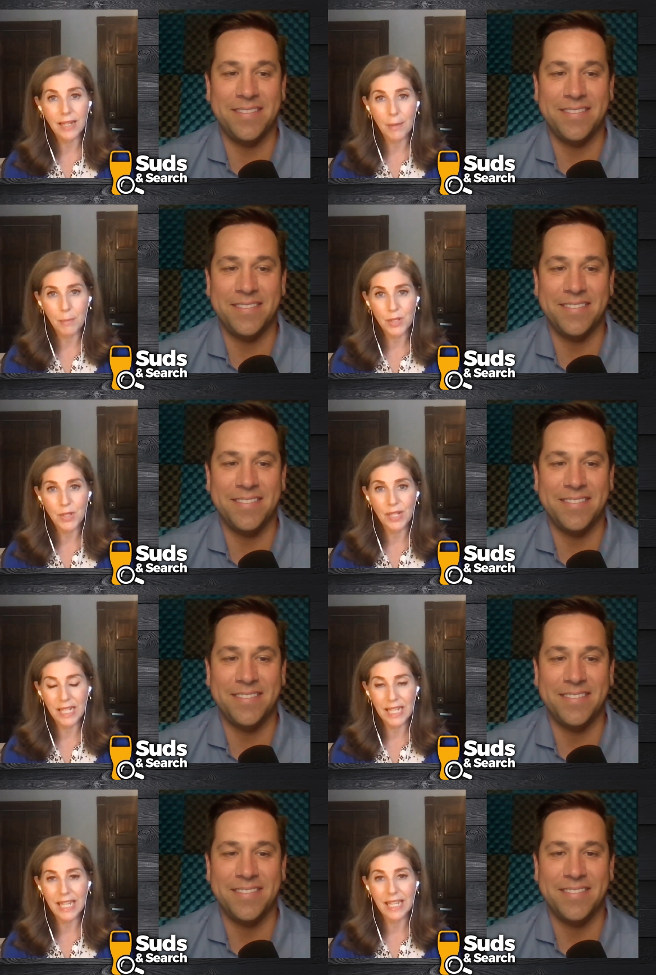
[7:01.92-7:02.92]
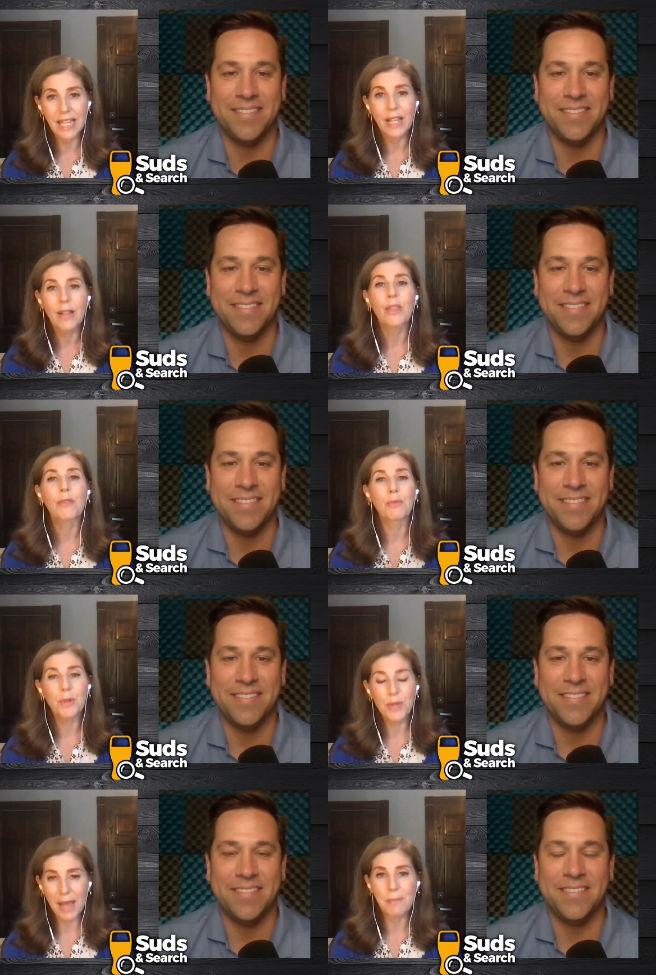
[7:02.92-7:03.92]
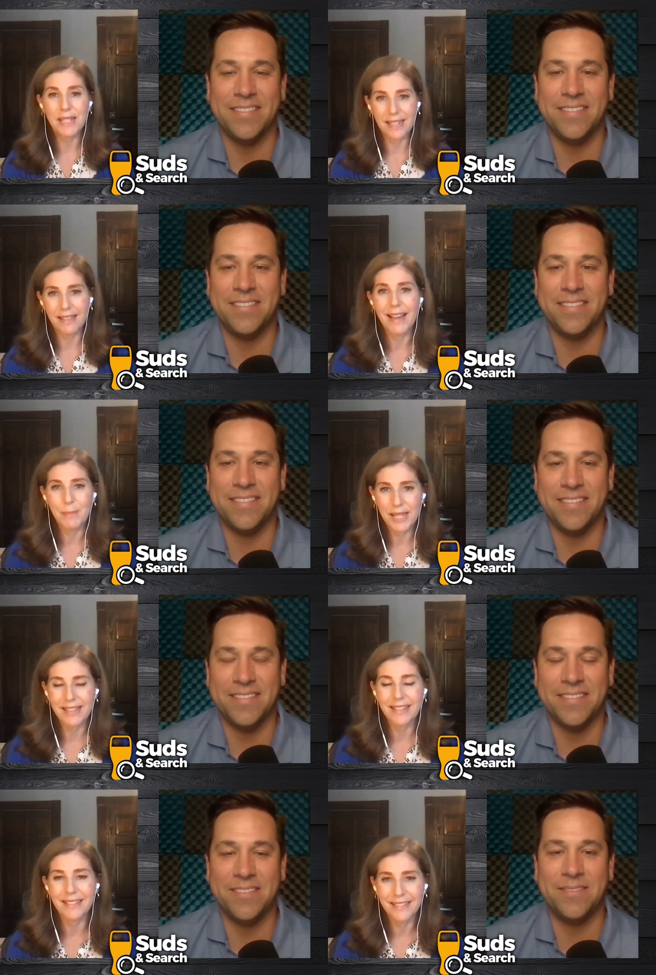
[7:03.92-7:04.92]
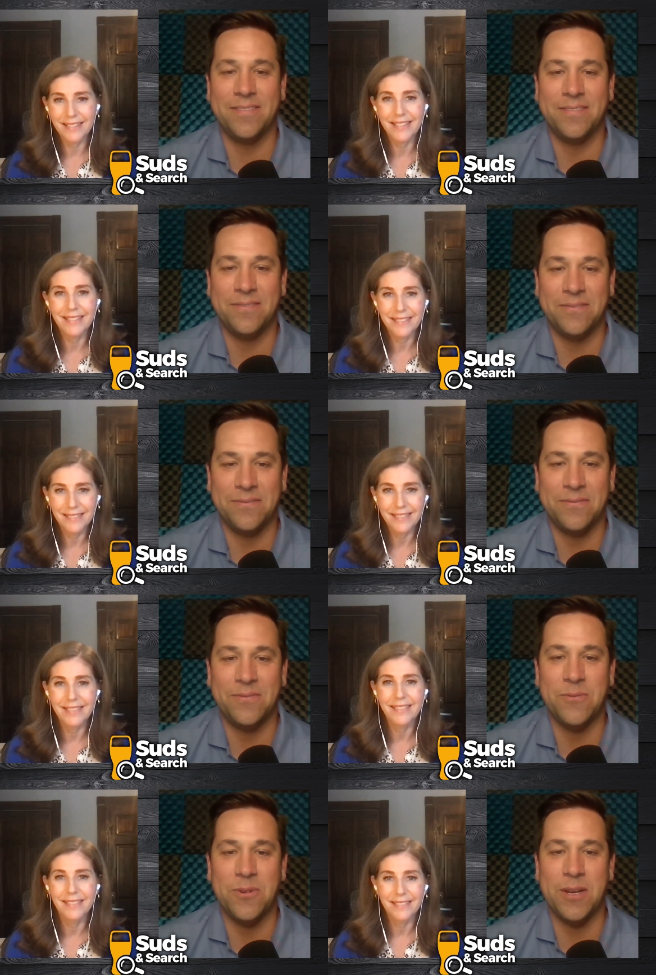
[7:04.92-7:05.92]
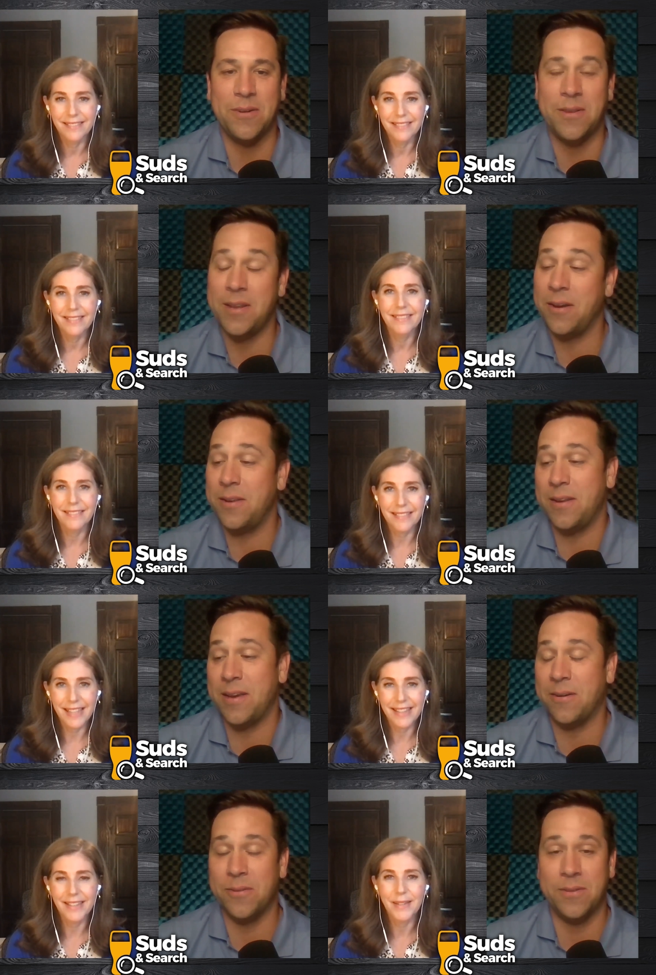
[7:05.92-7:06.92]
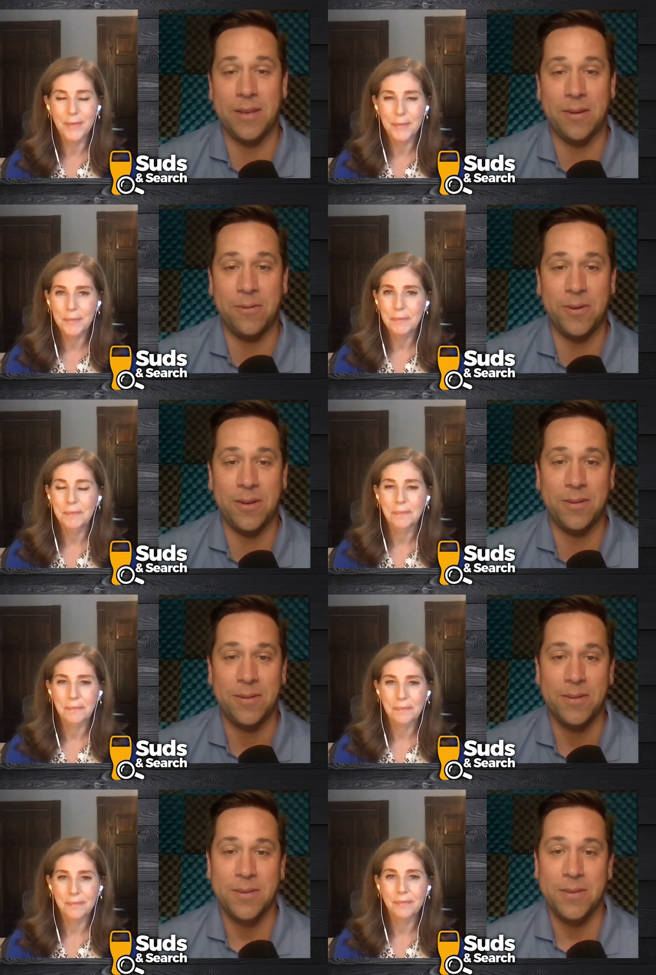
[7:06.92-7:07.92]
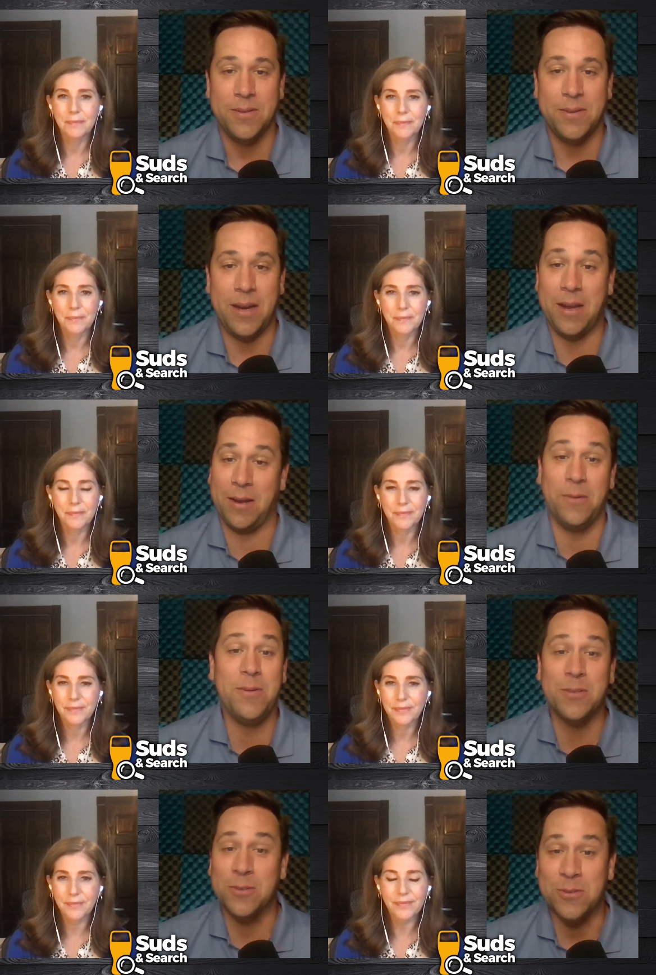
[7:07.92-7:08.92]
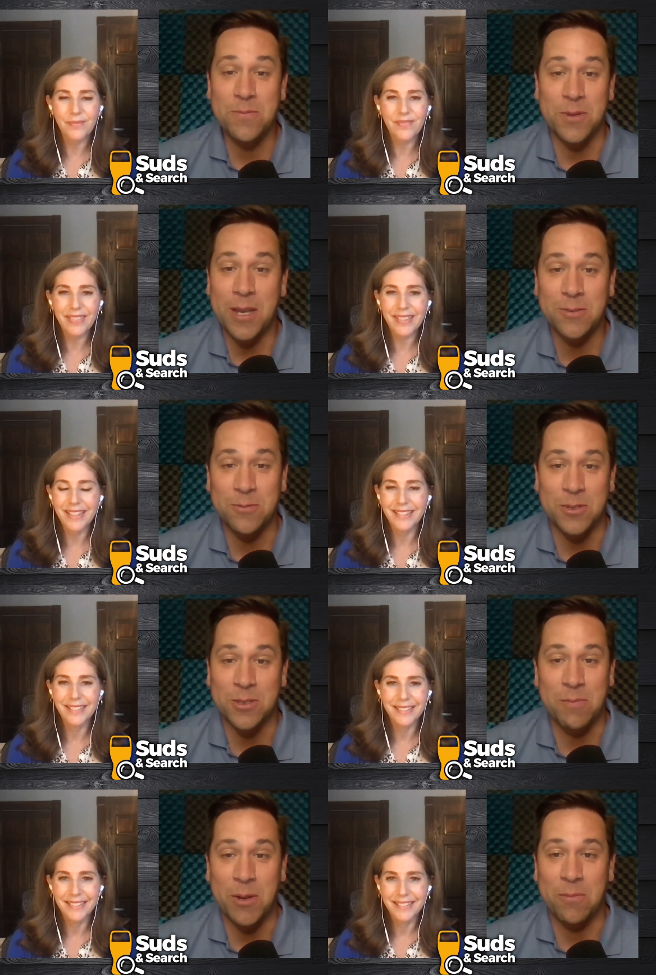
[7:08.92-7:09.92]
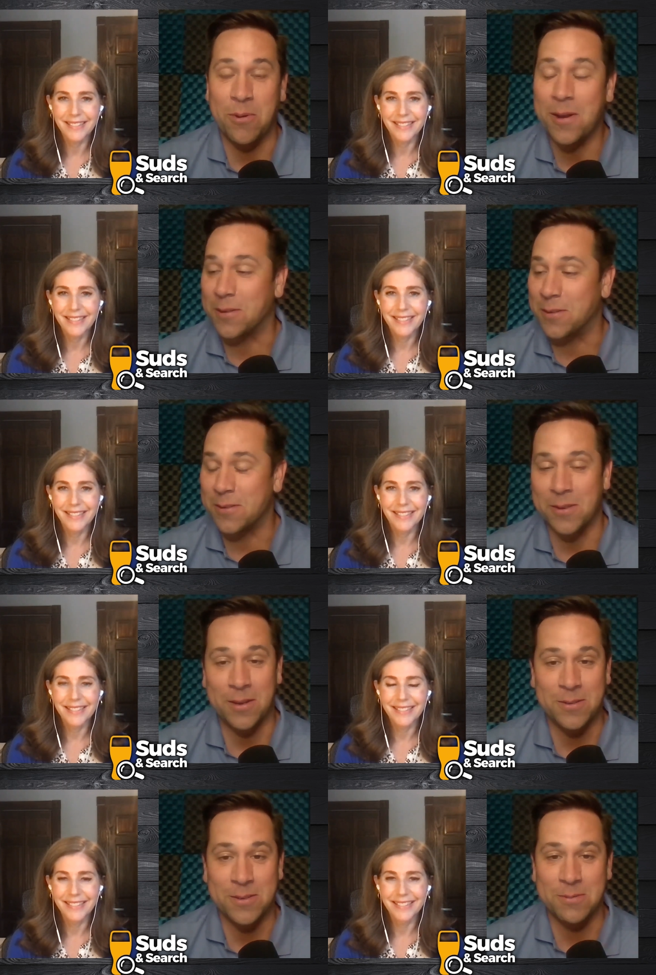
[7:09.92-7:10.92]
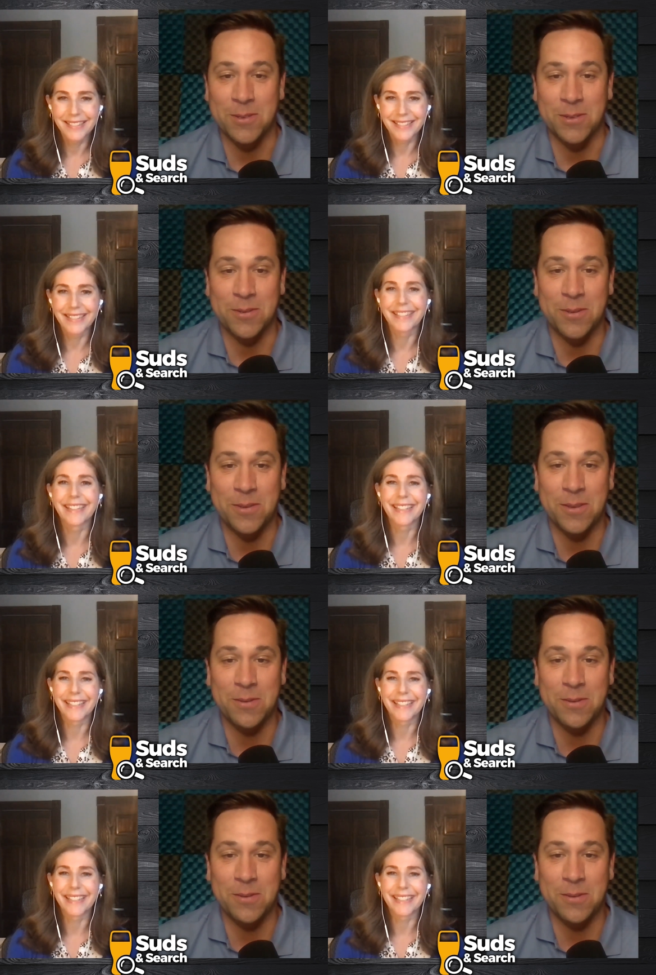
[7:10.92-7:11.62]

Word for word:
Speaker 1: opportunity through that misalignment.
Speaker 2: Wow. And now, and now that now, uh, I, I always assumed Nest was just a better product until I heard this speech. I th thought